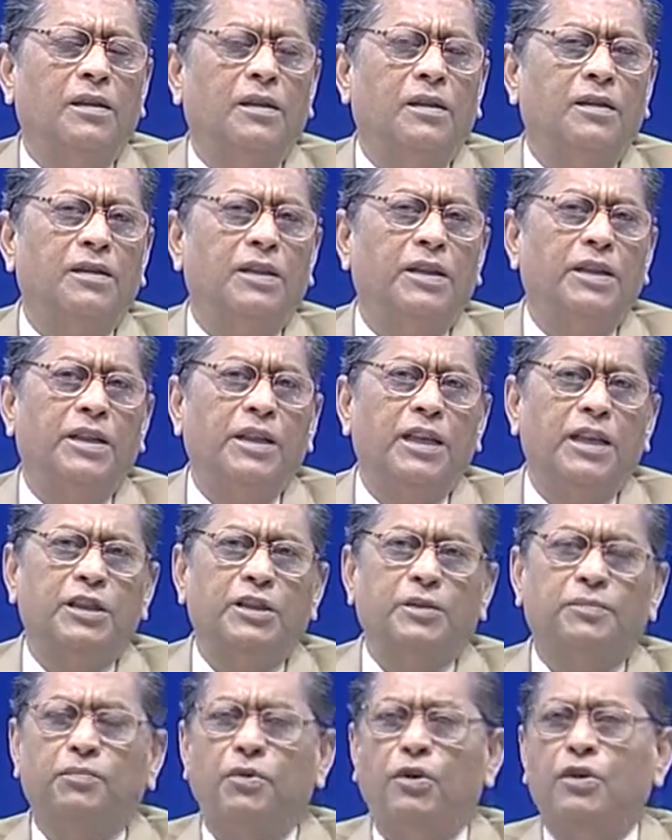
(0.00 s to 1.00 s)
the
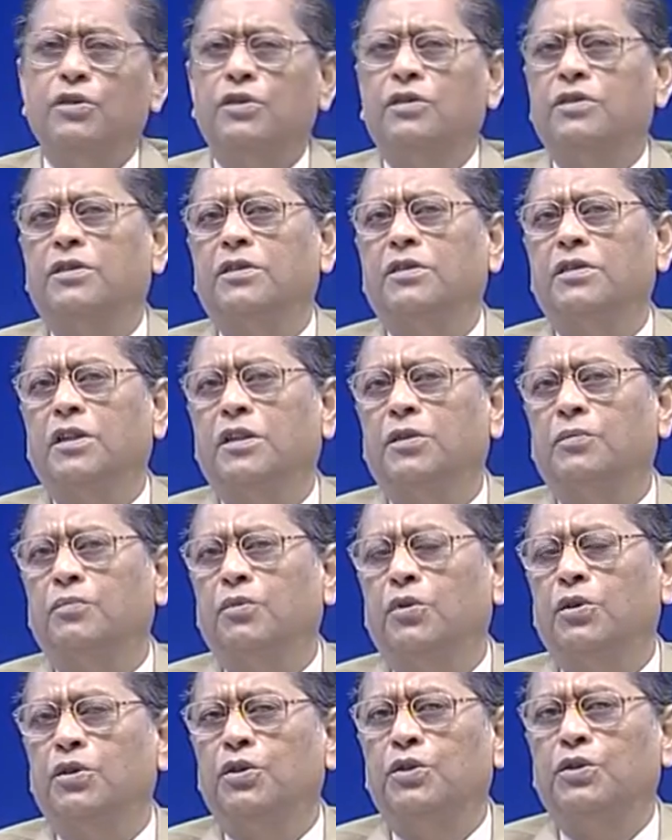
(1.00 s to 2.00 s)
response that
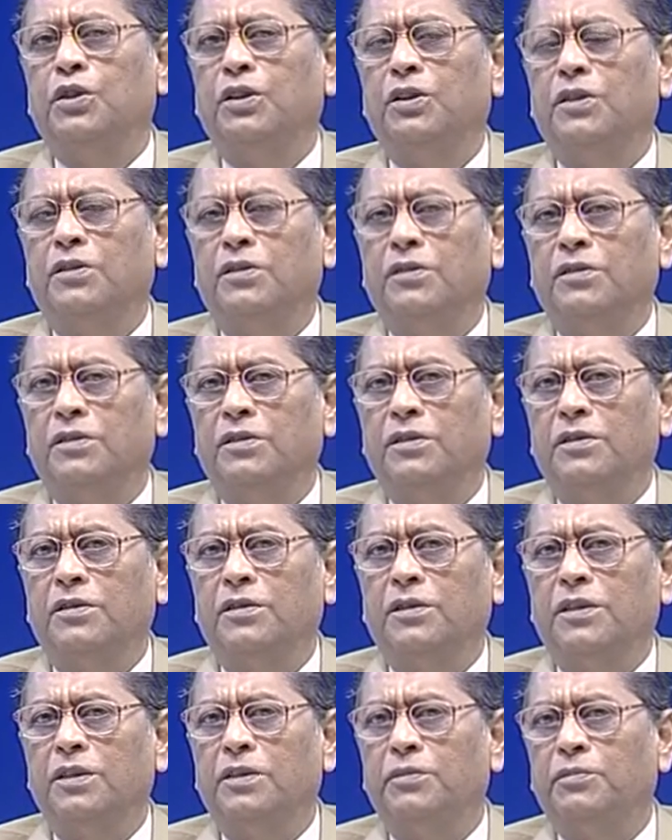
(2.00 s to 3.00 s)
pollution
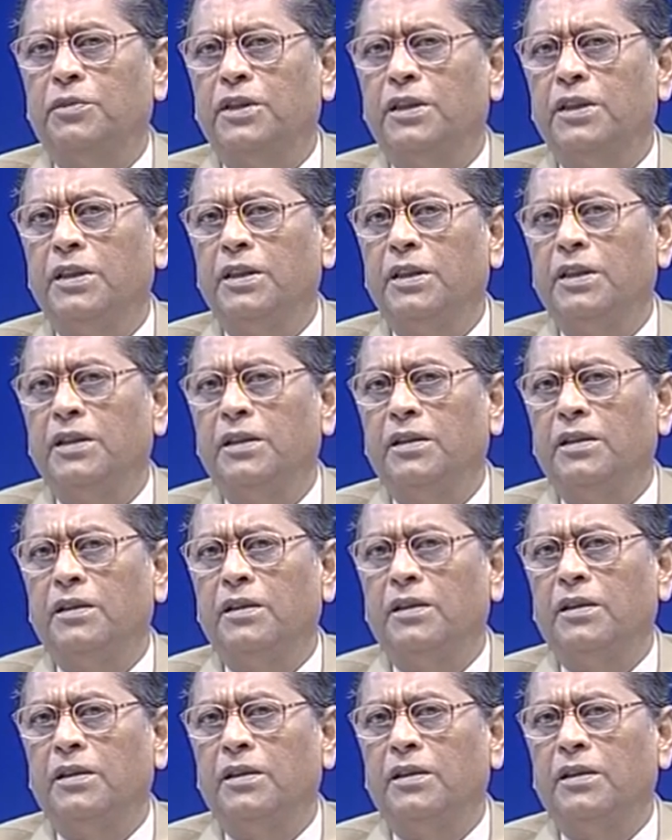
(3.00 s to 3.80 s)
is bringing